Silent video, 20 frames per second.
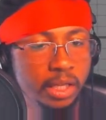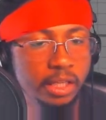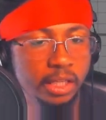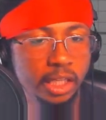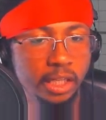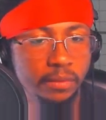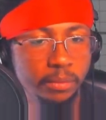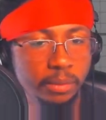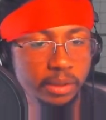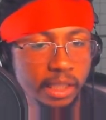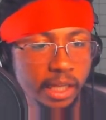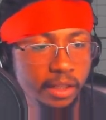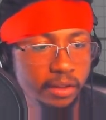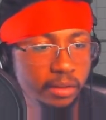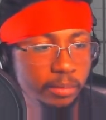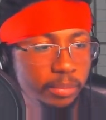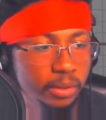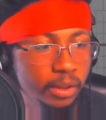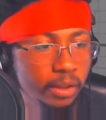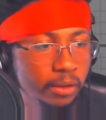Even without the
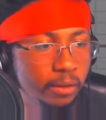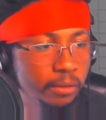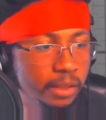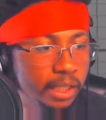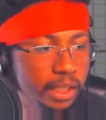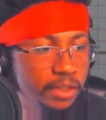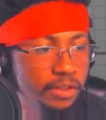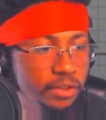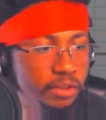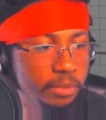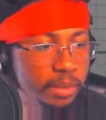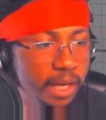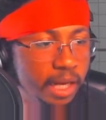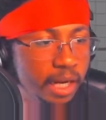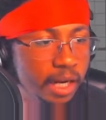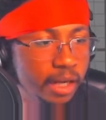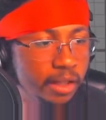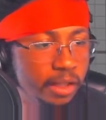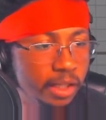ball, I don't think it's too bad either.